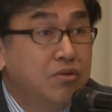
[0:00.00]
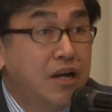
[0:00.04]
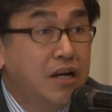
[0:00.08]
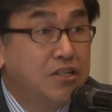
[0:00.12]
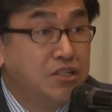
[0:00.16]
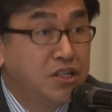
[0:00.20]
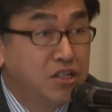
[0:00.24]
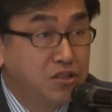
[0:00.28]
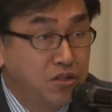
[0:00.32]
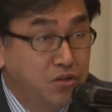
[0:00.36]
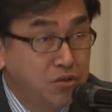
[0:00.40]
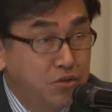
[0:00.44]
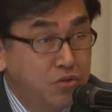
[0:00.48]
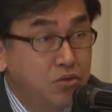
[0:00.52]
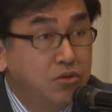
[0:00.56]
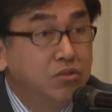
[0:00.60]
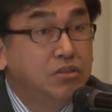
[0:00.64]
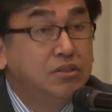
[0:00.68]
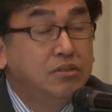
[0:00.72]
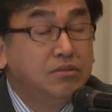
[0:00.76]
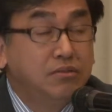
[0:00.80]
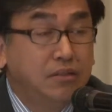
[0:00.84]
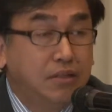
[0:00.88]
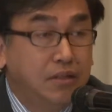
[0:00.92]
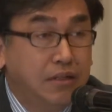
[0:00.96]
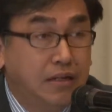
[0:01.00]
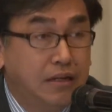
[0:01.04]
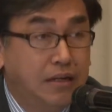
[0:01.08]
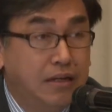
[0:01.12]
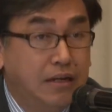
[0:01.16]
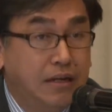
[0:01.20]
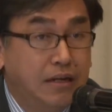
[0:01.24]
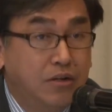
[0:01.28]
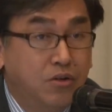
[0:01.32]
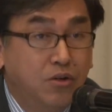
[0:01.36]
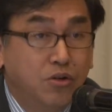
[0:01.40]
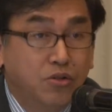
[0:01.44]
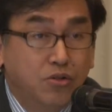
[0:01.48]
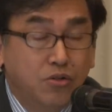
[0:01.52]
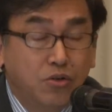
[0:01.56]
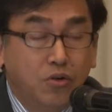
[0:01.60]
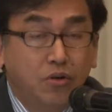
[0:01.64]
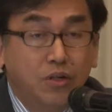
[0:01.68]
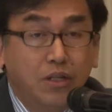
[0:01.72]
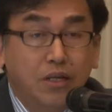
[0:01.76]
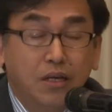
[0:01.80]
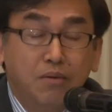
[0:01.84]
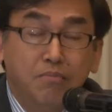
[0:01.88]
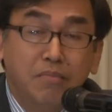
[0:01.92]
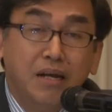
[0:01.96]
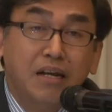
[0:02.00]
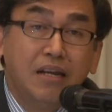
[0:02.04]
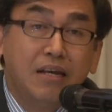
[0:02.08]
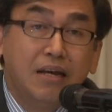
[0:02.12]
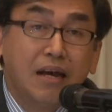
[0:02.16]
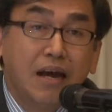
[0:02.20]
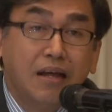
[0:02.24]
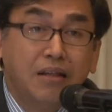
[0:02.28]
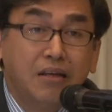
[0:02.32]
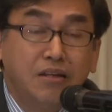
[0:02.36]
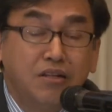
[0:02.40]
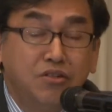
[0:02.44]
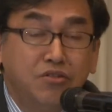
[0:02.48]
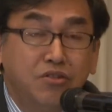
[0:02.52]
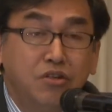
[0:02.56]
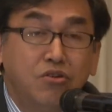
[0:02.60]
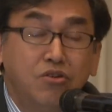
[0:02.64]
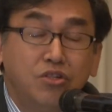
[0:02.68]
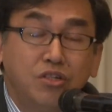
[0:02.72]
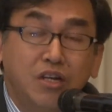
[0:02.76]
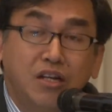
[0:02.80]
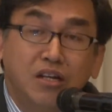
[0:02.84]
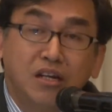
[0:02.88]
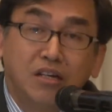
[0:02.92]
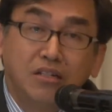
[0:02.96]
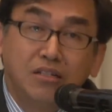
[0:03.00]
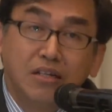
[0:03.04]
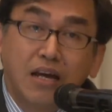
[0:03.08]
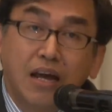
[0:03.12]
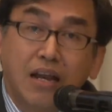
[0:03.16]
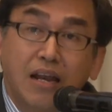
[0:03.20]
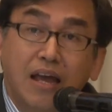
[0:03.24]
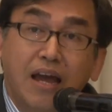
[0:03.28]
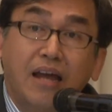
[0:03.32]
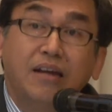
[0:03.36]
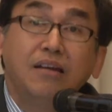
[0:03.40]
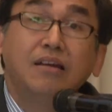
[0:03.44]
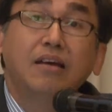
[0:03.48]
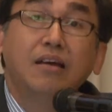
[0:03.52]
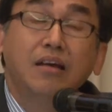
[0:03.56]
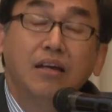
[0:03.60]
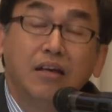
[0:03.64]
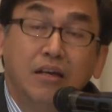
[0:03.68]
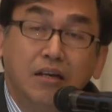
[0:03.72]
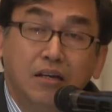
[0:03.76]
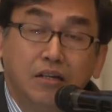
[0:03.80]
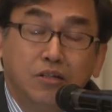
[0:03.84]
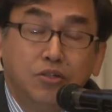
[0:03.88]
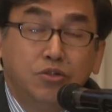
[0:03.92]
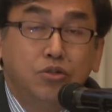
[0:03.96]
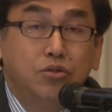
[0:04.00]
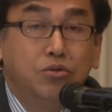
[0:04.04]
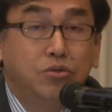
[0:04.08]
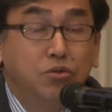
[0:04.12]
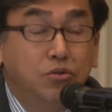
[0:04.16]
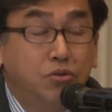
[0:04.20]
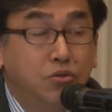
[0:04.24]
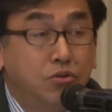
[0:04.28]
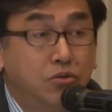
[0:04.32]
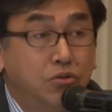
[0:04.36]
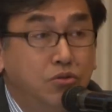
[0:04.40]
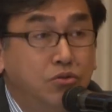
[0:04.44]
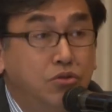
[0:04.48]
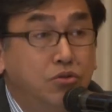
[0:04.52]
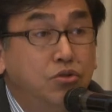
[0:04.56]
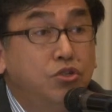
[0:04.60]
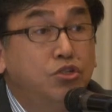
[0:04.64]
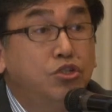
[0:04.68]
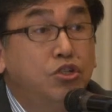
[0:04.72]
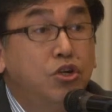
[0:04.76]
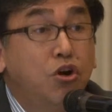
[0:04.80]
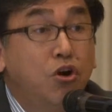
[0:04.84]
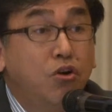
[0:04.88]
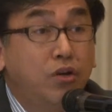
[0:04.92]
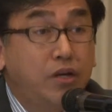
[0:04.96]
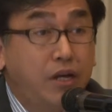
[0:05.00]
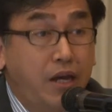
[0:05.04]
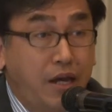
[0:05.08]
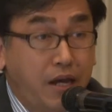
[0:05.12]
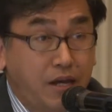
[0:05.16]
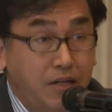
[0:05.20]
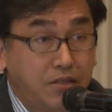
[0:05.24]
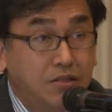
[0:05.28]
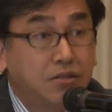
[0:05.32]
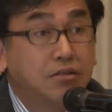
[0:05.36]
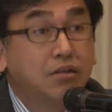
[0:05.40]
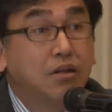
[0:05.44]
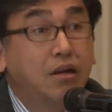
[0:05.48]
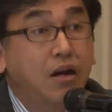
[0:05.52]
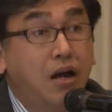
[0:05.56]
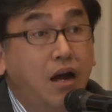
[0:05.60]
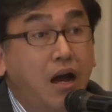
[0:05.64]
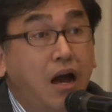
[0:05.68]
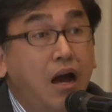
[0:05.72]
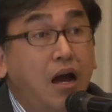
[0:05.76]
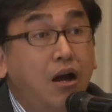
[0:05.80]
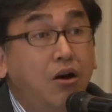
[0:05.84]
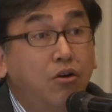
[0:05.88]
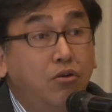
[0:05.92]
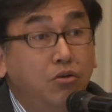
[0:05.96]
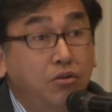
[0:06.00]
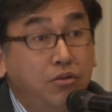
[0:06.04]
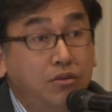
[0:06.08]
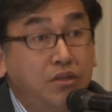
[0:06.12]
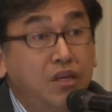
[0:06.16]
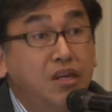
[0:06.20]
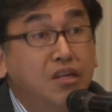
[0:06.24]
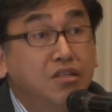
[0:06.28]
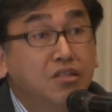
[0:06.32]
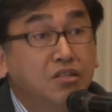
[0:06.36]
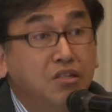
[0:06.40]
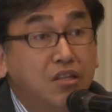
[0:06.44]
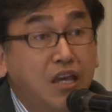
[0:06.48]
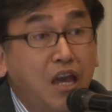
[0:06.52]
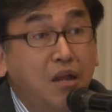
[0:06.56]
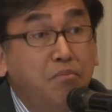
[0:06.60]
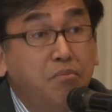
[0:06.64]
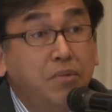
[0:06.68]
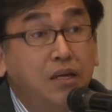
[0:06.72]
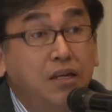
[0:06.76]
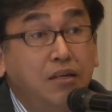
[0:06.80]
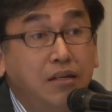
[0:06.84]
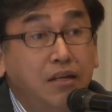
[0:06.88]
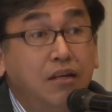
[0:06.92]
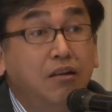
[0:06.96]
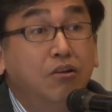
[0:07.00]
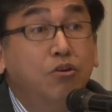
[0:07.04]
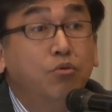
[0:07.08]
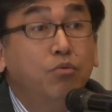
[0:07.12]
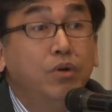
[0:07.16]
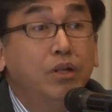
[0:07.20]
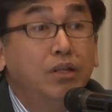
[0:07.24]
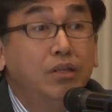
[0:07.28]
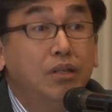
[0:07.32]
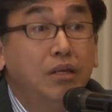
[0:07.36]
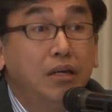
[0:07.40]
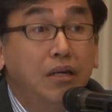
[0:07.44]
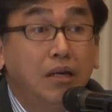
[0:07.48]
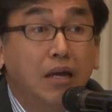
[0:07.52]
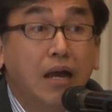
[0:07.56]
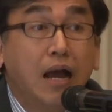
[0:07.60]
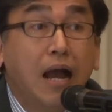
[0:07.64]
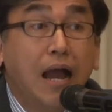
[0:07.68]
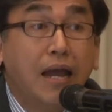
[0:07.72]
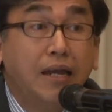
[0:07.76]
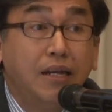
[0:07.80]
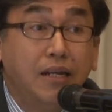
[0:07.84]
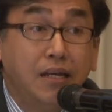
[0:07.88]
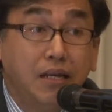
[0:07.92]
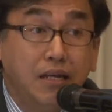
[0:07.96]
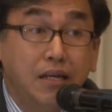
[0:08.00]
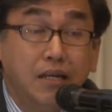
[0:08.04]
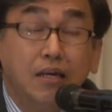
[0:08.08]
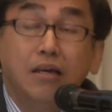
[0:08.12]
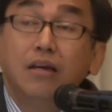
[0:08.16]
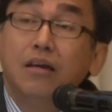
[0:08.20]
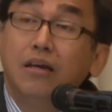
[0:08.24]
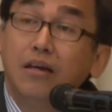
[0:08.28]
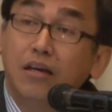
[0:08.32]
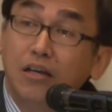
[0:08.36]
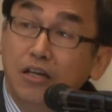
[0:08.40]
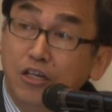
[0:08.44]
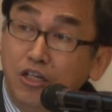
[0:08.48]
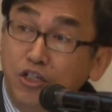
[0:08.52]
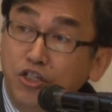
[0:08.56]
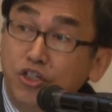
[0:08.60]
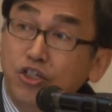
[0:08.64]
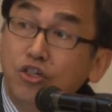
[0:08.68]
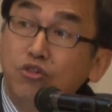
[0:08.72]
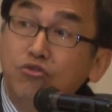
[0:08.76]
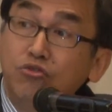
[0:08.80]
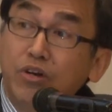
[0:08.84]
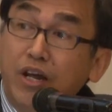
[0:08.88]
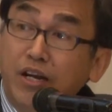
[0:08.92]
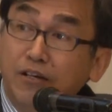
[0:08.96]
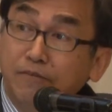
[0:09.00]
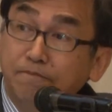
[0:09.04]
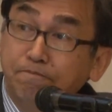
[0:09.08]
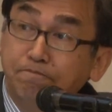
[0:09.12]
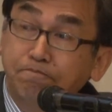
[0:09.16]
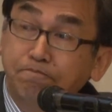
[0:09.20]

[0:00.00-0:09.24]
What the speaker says: Rajanukul and also the many other institutions in Thailand to showcase how things can be dealt with the ID children.